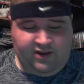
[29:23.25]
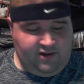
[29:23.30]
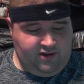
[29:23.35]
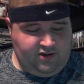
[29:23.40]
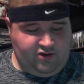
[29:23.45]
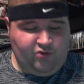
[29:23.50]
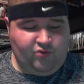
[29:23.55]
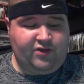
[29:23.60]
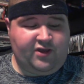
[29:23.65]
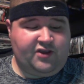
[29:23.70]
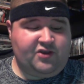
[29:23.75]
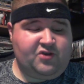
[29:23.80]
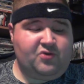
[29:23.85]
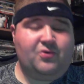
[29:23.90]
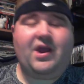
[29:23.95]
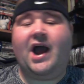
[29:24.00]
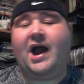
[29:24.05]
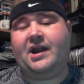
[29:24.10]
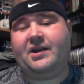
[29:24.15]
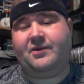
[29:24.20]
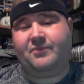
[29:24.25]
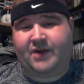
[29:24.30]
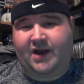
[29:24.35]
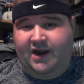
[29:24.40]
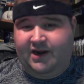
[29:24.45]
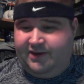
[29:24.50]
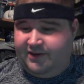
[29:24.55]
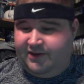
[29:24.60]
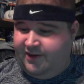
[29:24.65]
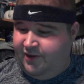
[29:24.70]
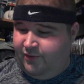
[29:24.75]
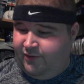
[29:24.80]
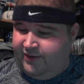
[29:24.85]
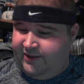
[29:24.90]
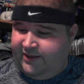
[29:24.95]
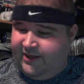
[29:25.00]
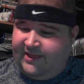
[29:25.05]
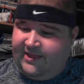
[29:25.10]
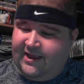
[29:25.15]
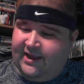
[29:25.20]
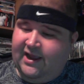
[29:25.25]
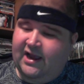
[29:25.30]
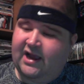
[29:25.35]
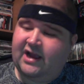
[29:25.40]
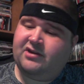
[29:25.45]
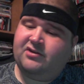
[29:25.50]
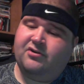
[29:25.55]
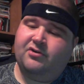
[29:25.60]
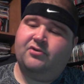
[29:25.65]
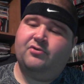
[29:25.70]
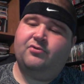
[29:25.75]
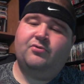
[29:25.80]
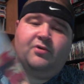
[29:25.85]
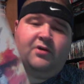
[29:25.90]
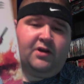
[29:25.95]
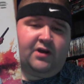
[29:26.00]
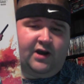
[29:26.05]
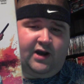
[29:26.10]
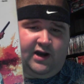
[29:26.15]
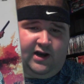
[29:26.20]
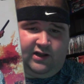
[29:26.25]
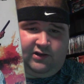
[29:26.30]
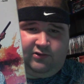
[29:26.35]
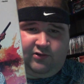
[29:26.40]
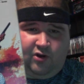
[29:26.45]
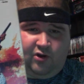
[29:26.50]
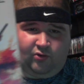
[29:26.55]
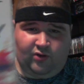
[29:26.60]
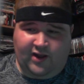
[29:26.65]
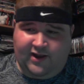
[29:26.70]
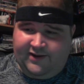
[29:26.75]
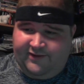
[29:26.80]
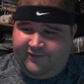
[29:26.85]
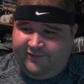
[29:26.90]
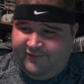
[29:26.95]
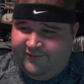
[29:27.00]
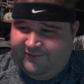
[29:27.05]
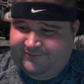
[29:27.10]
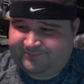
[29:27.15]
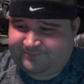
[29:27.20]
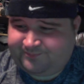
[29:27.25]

you think you got them kind of deal, and then they got you. Low Life.